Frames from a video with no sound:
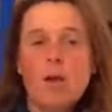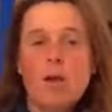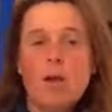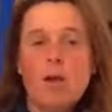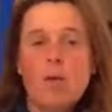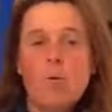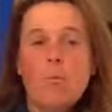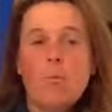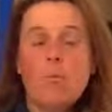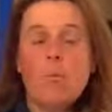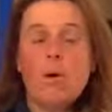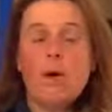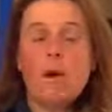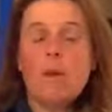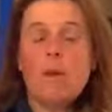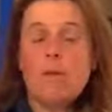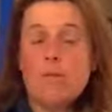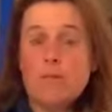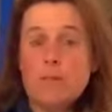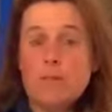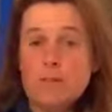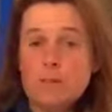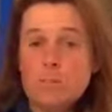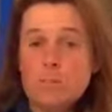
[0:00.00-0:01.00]
when
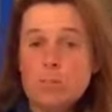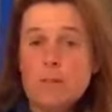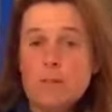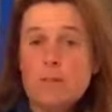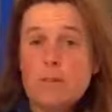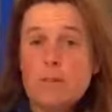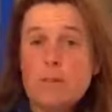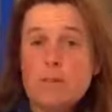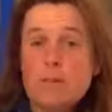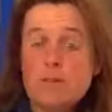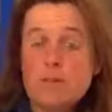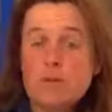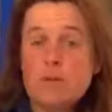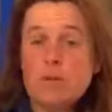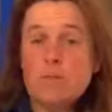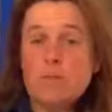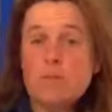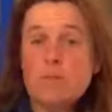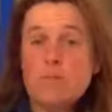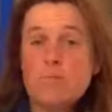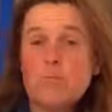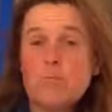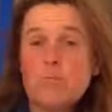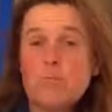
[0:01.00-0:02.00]
I first won the
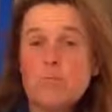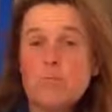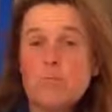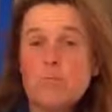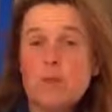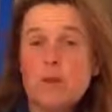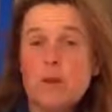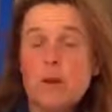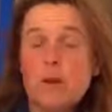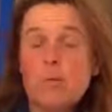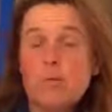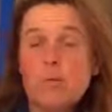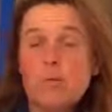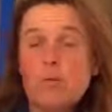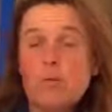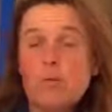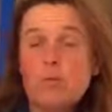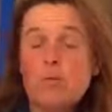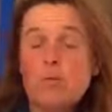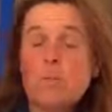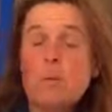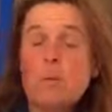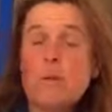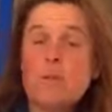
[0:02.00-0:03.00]
individual uh,
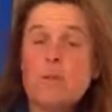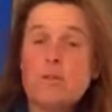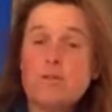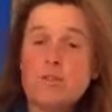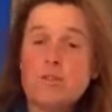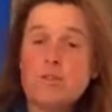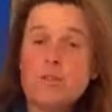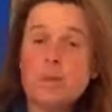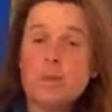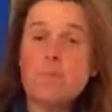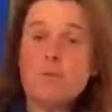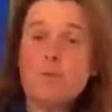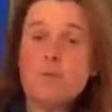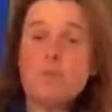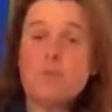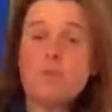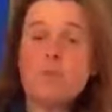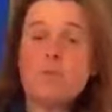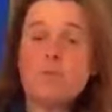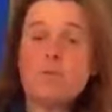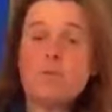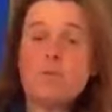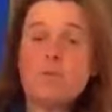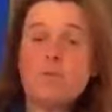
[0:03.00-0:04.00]
European
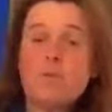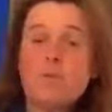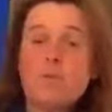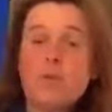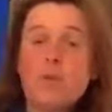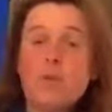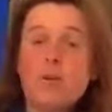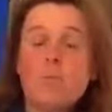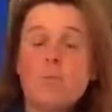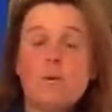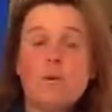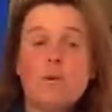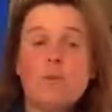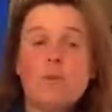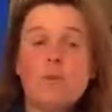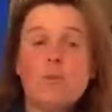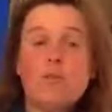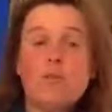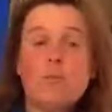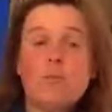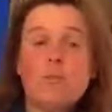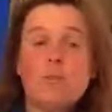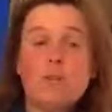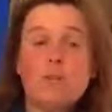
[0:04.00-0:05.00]
Championships, the gold medal at
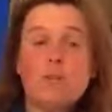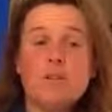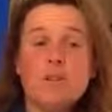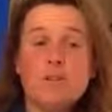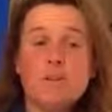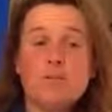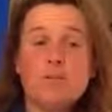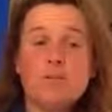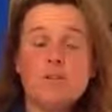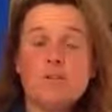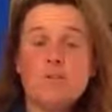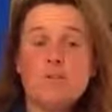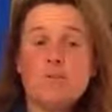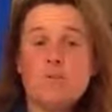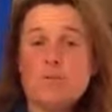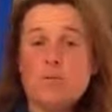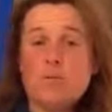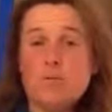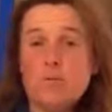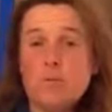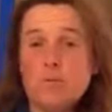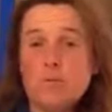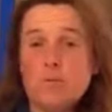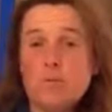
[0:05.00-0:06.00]
the European Championships
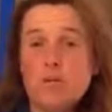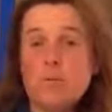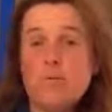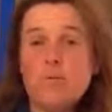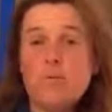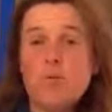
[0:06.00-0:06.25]
on Supreme